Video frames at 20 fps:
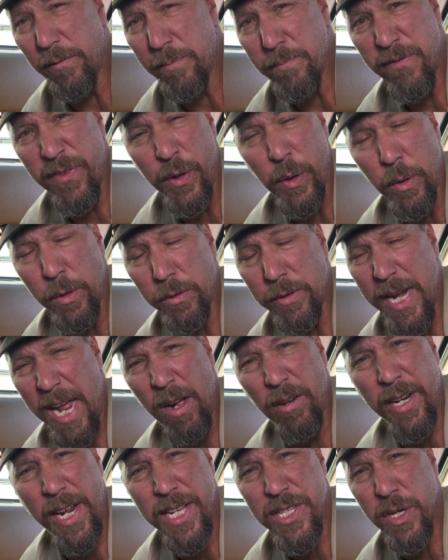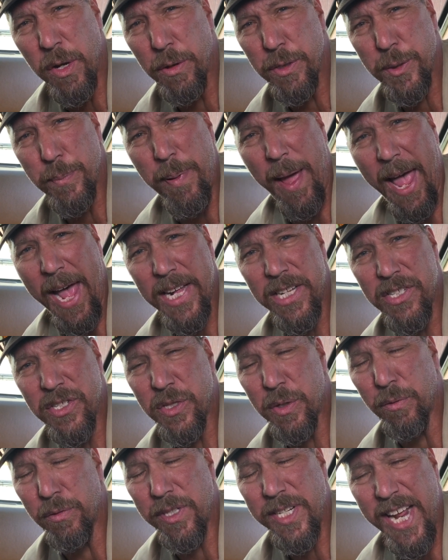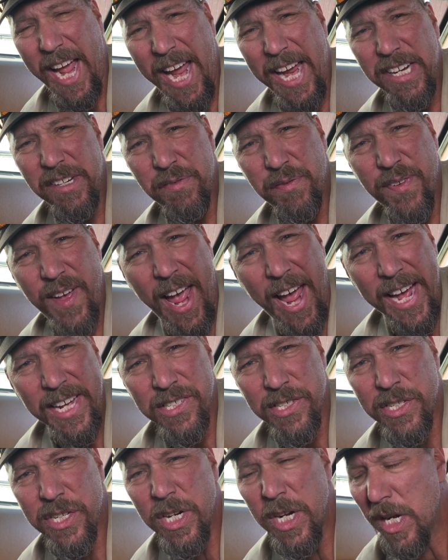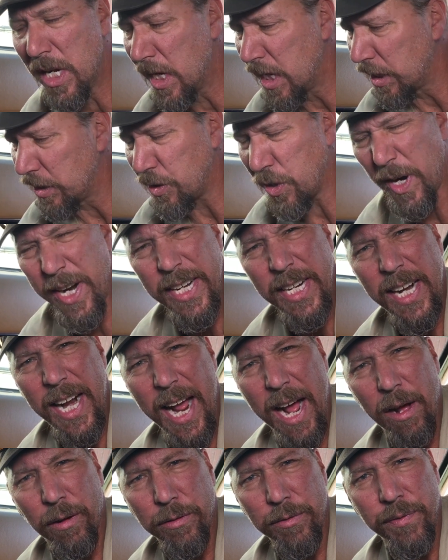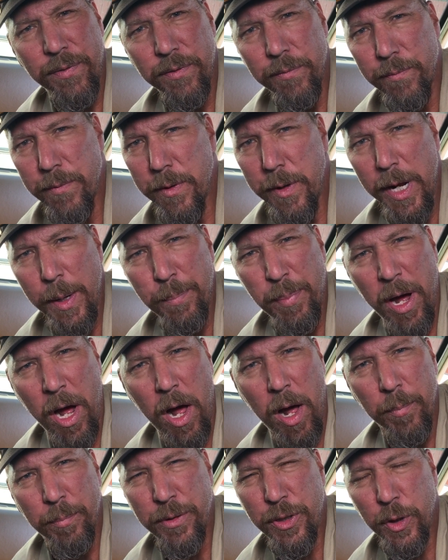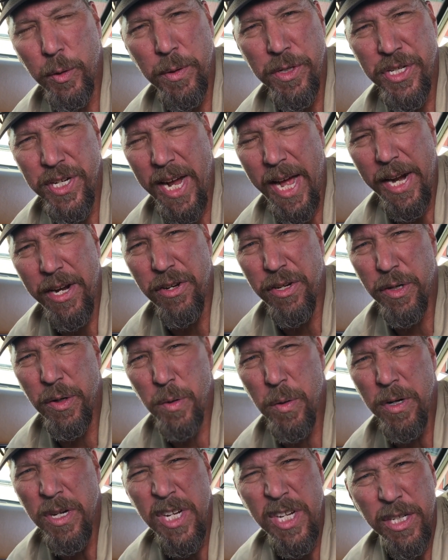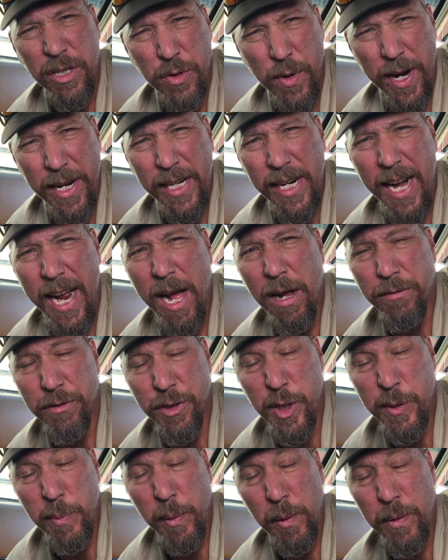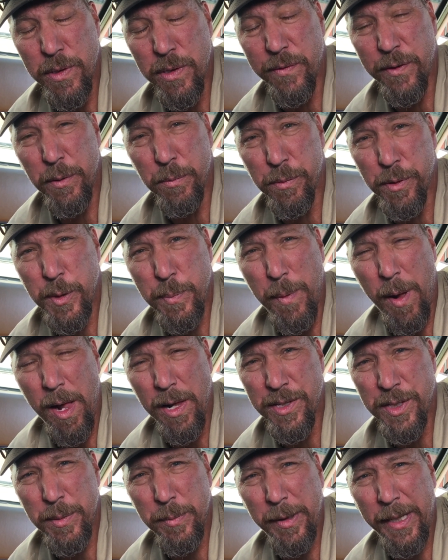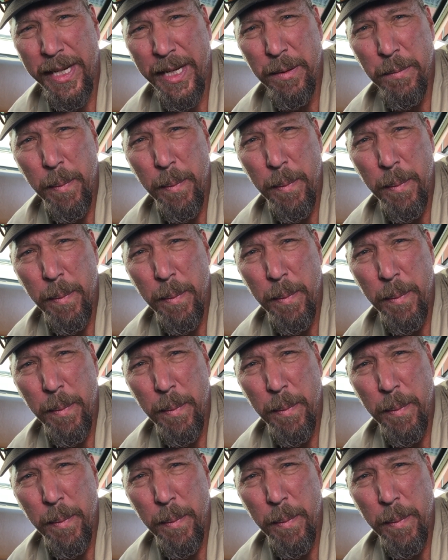Fuel nowadays goes bad so dang fast. Drain it out. Get a pump. Do what you got to do. Drain it out. Dispose of it responsibly.